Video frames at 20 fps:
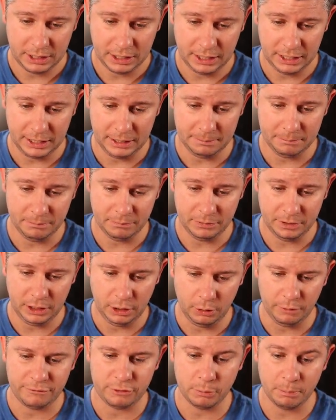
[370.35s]
You
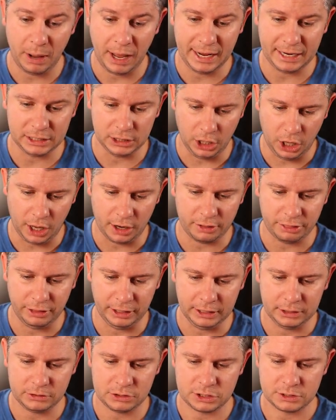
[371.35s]
know, if you're buying a lot of
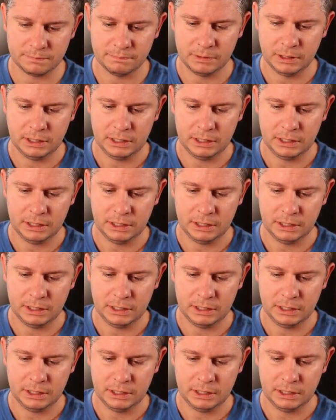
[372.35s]
things